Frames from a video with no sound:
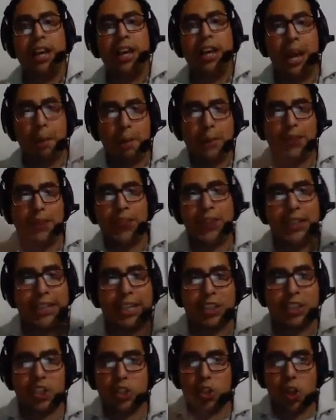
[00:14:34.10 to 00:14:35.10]
everything
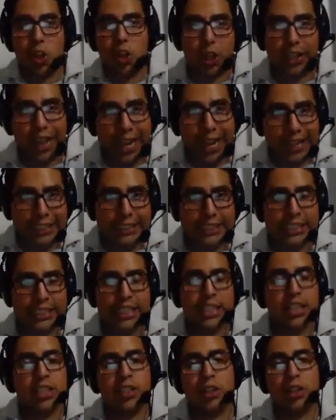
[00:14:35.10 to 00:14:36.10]
that you collect
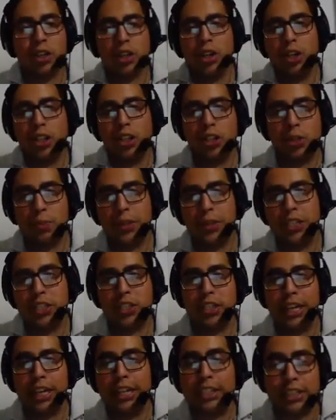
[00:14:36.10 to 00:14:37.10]
you're going to be
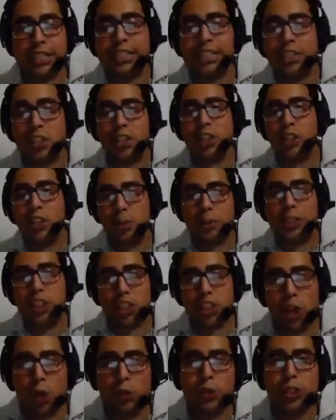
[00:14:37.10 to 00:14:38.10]
it's, it's going to be
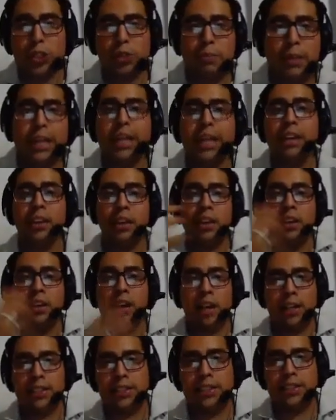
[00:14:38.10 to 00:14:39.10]
shown to me
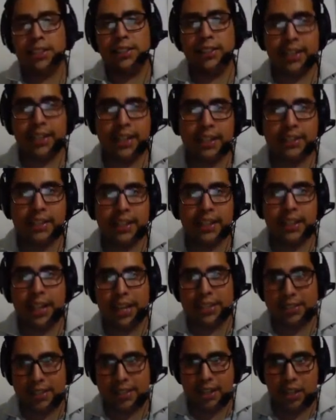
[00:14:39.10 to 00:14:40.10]
until the, the
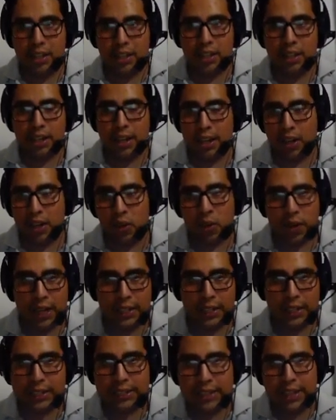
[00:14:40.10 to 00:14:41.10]
last day uh, or
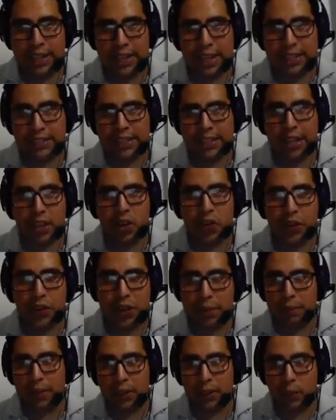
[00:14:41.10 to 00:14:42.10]
until the last day of
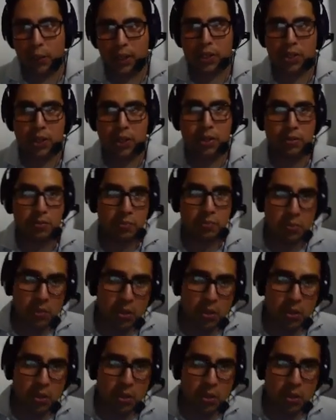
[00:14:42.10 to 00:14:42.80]
evaluation